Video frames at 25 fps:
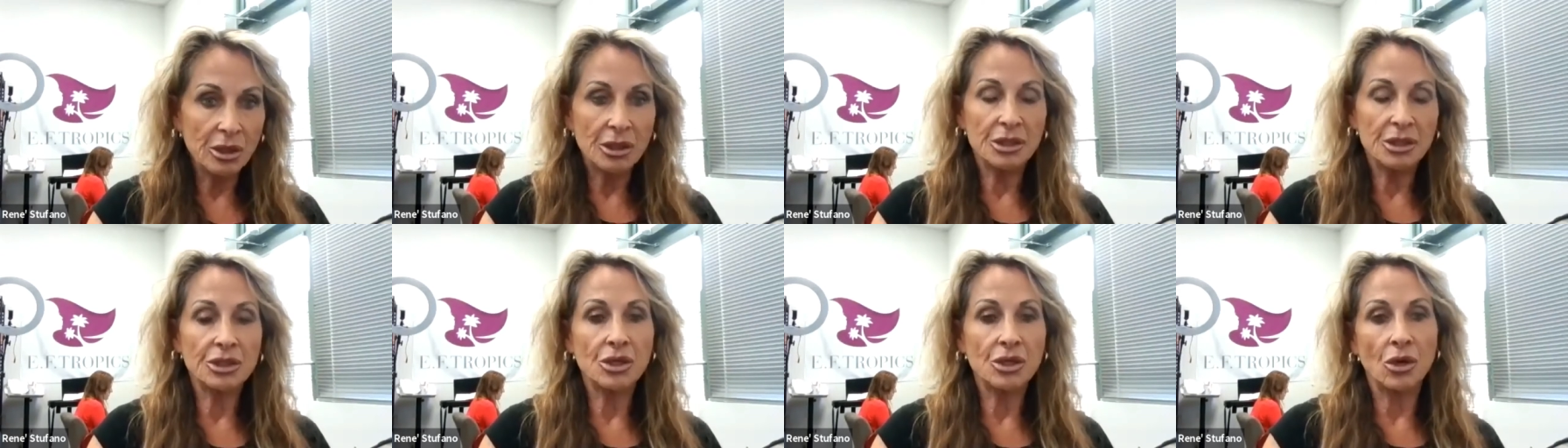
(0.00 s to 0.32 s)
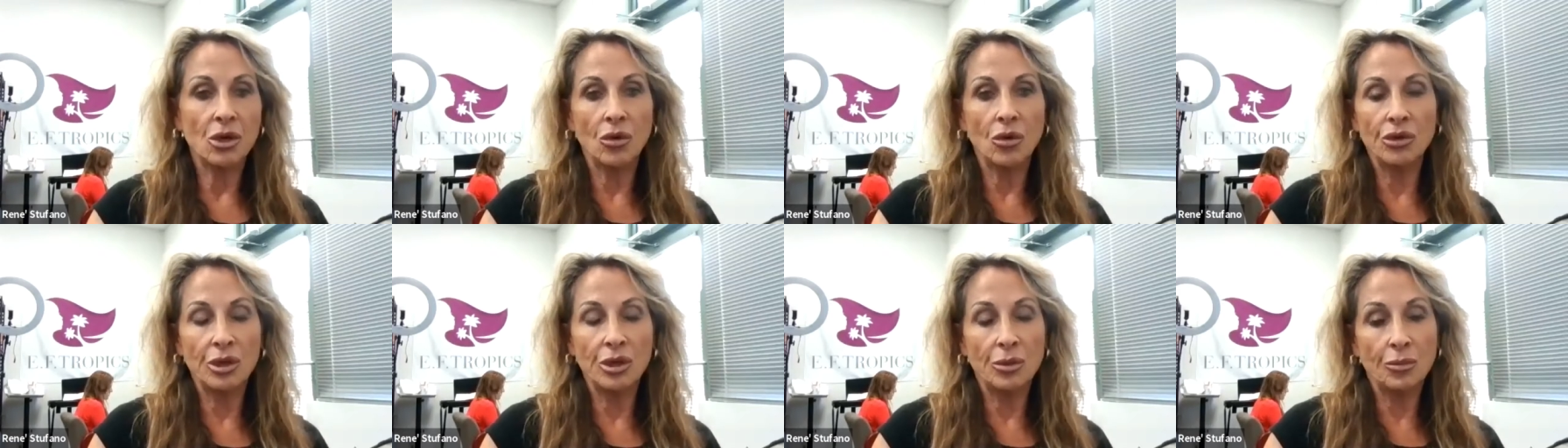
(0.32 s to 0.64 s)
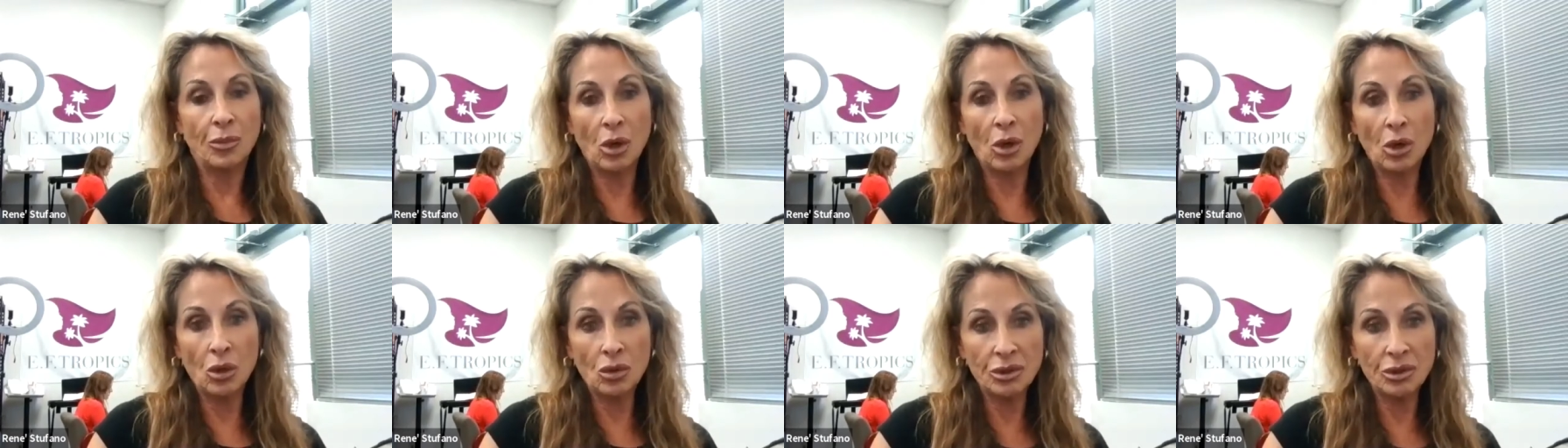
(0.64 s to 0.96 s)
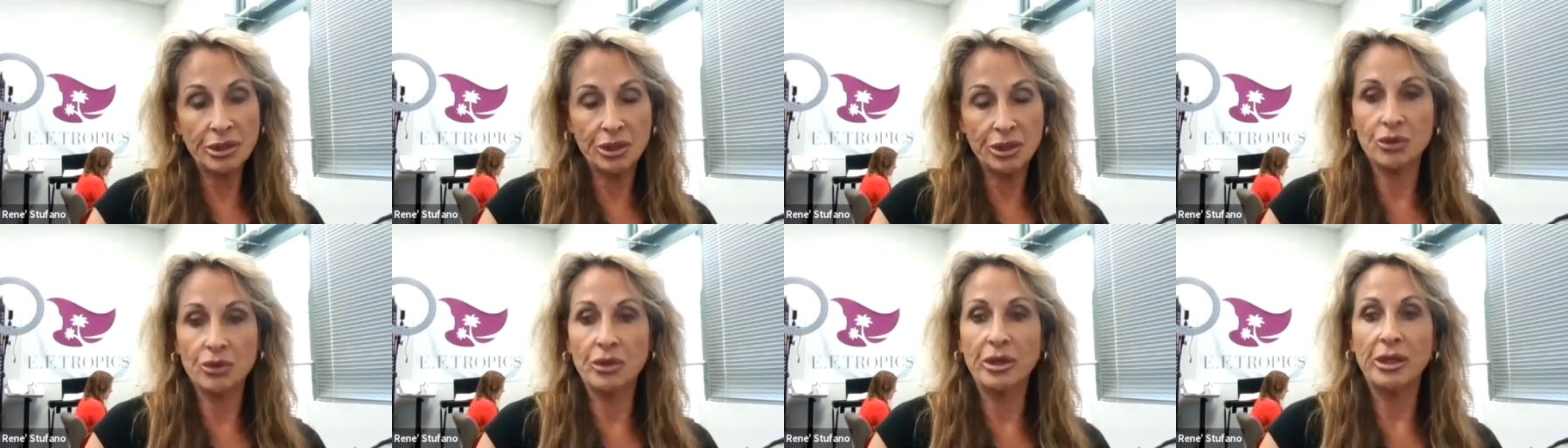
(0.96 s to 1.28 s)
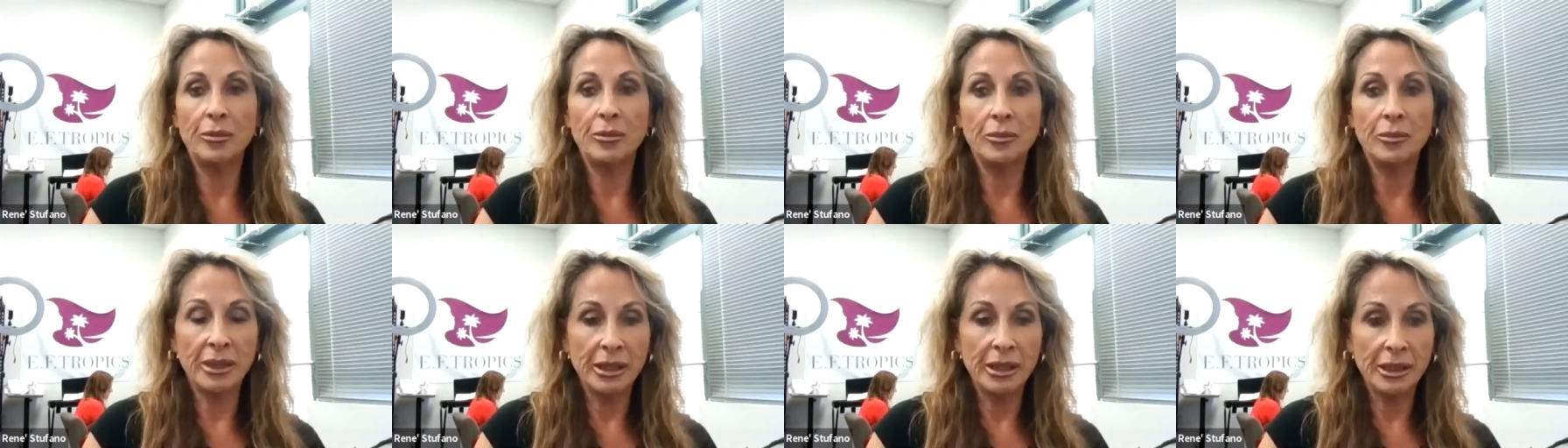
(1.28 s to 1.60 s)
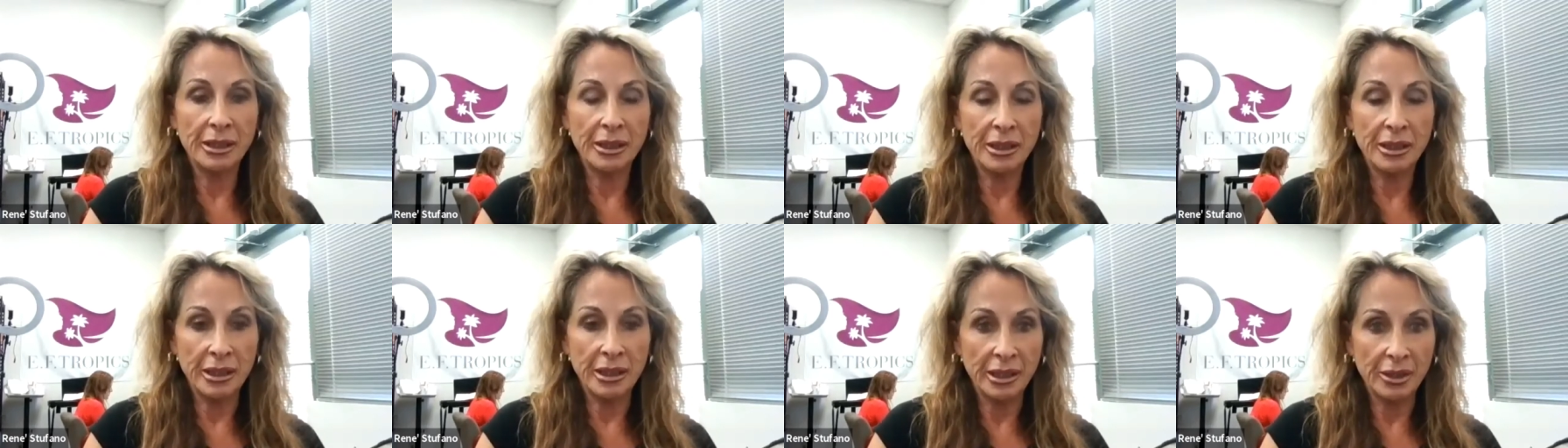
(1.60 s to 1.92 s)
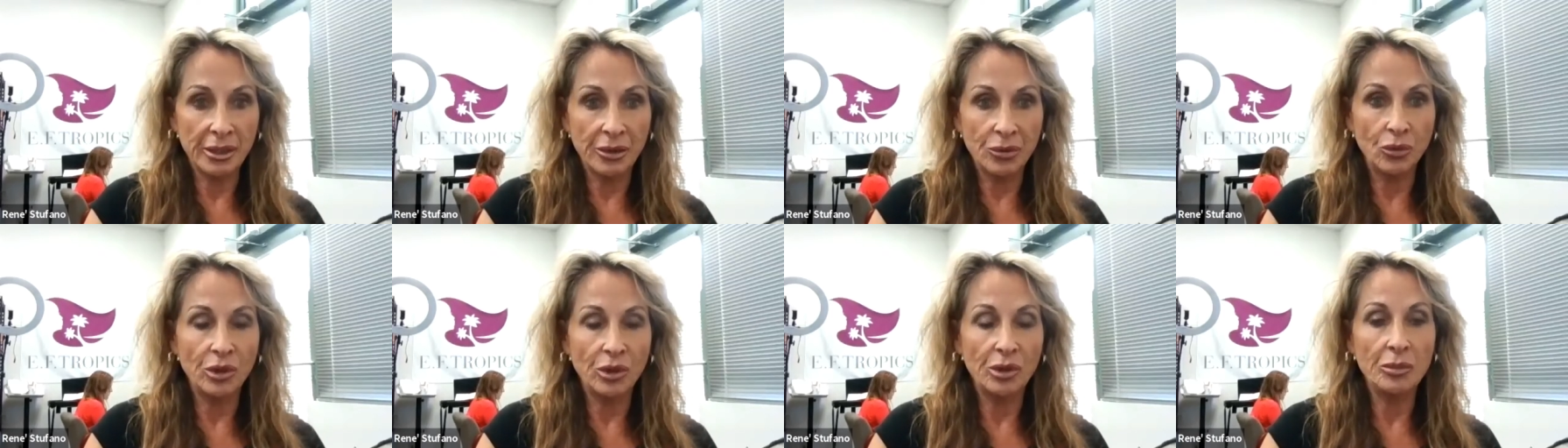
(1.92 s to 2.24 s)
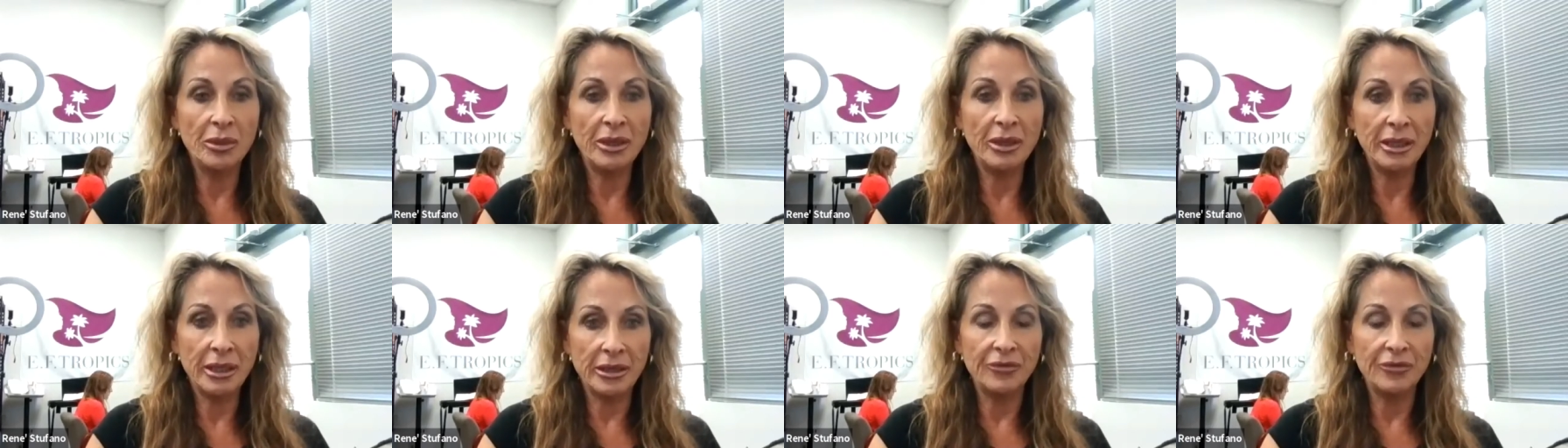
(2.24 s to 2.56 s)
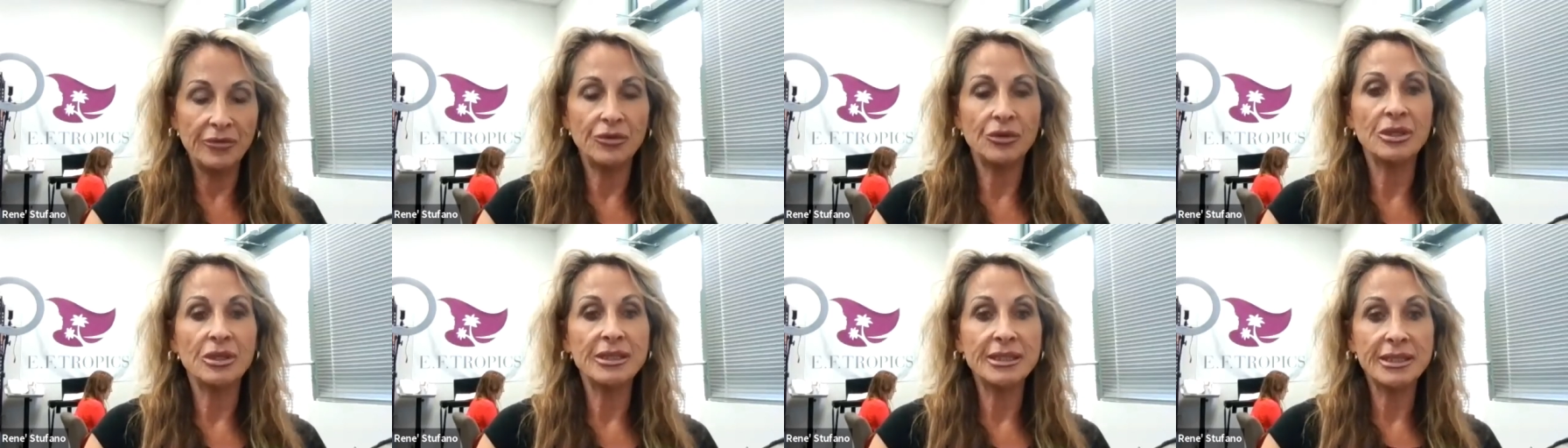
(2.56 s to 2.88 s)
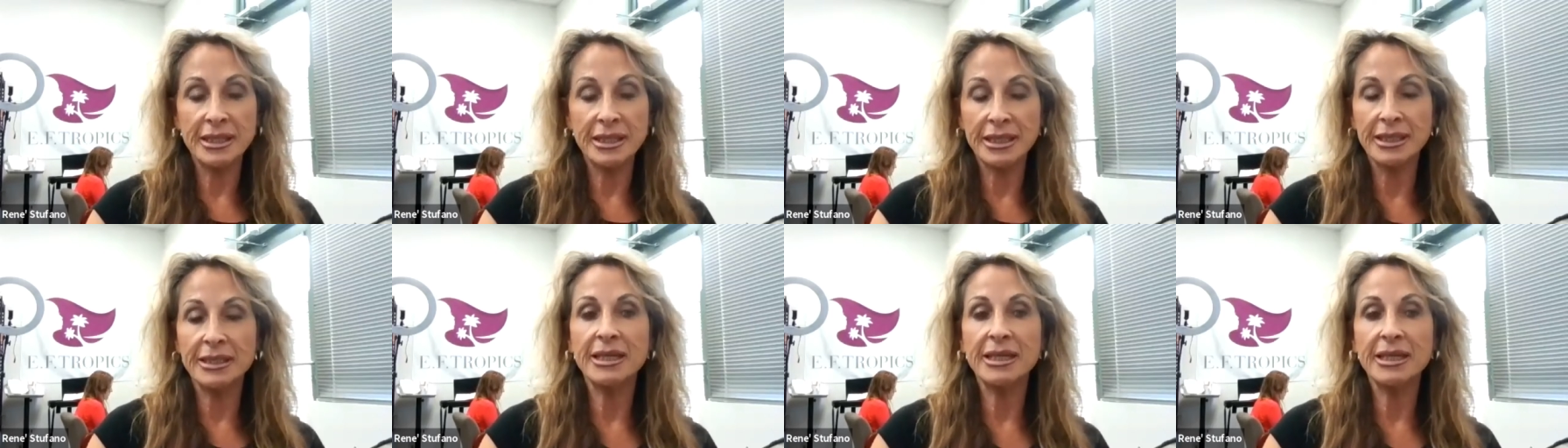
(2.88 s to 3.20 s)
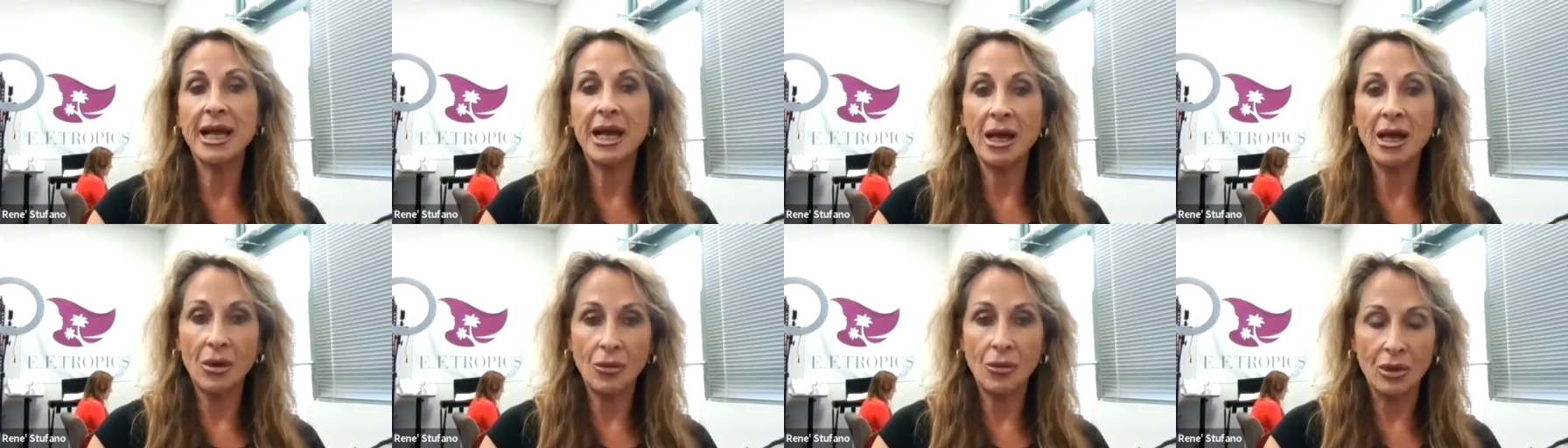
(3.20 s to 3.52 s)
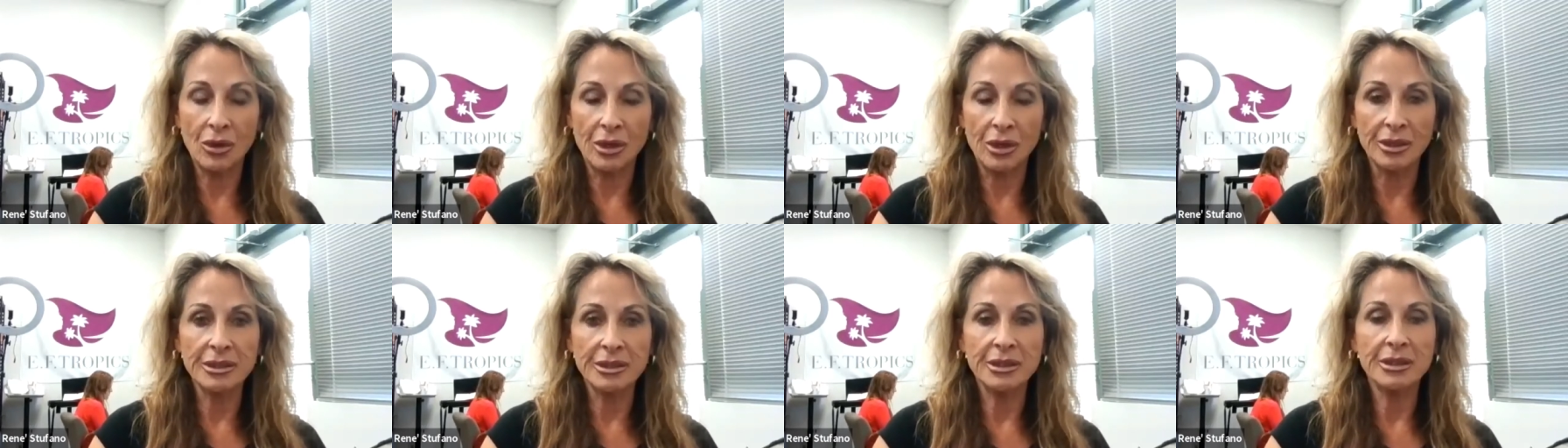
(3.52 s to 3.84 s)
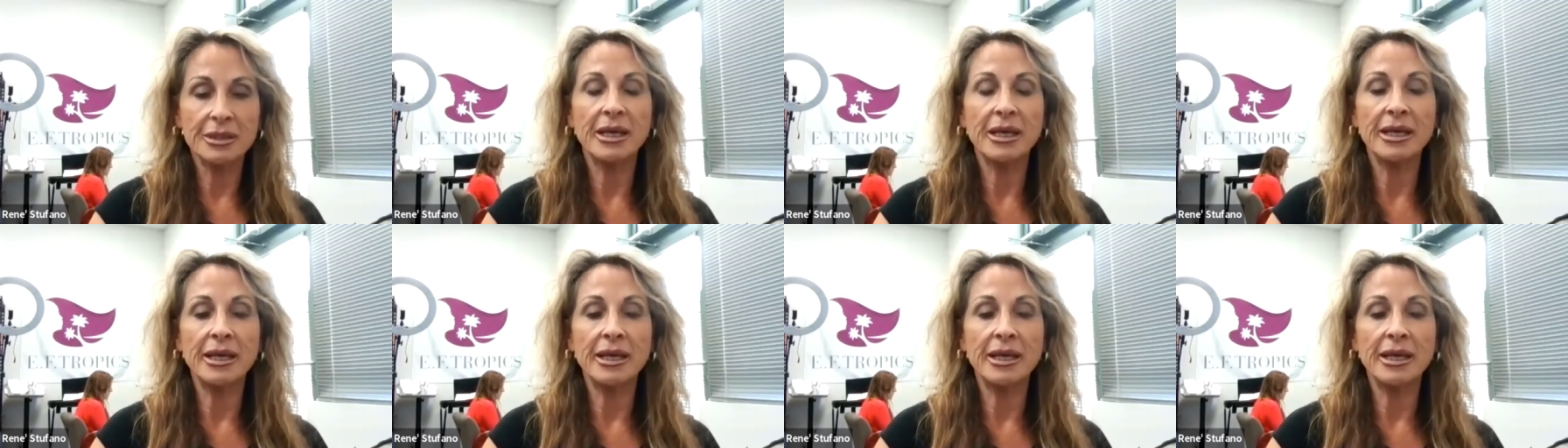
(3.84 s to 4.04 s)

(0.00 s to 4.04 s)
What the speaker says: So the post-treatment then would be for 6 hours,